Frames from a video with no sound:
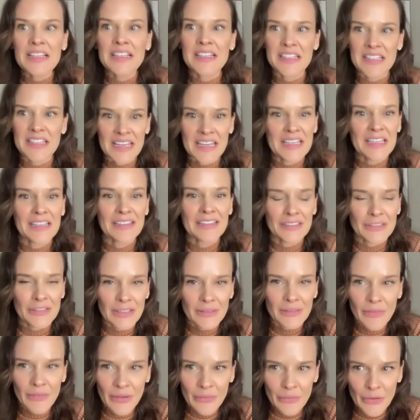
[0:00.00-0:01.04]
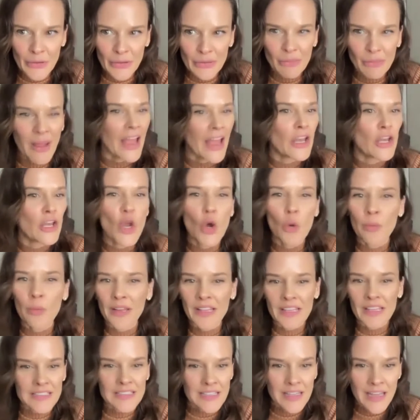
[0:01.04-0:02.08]
standing in their living room and
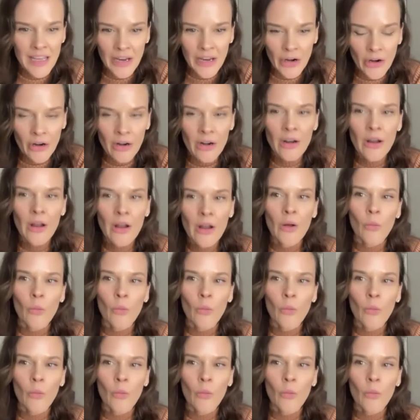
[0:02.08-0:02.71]
nobody is there,